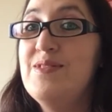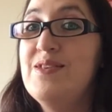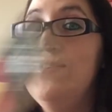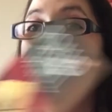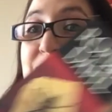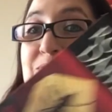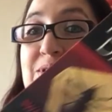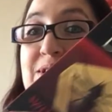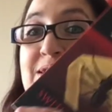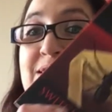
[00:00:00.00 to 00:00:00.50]
I
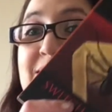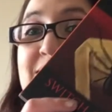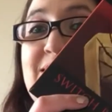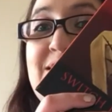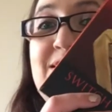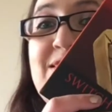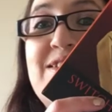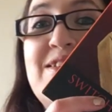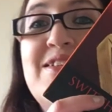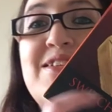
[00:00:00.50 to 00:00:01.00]
read
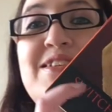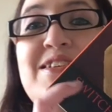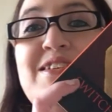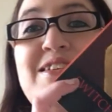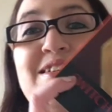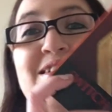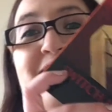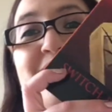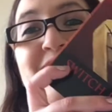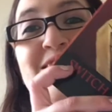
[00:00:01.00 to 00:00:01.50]

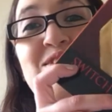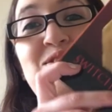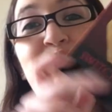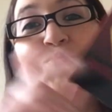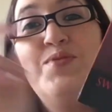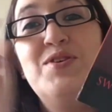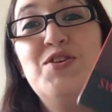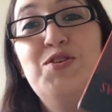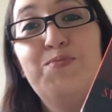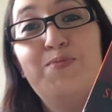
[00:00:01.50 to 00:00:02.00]

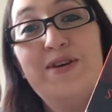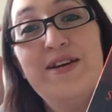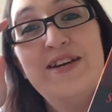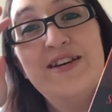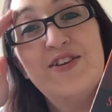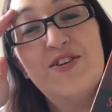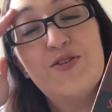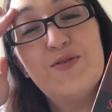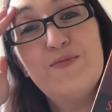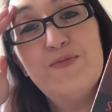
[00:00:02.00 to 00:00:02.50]
Switch
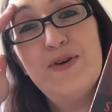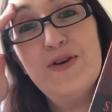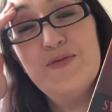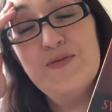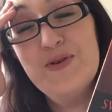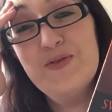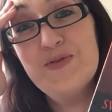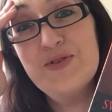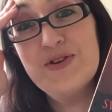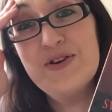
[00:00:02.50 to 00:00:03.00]
Bitch by
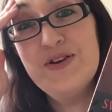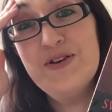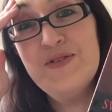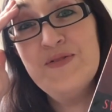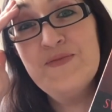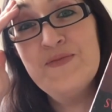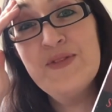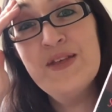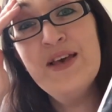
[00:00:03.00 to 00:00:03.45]
Roald Dahl.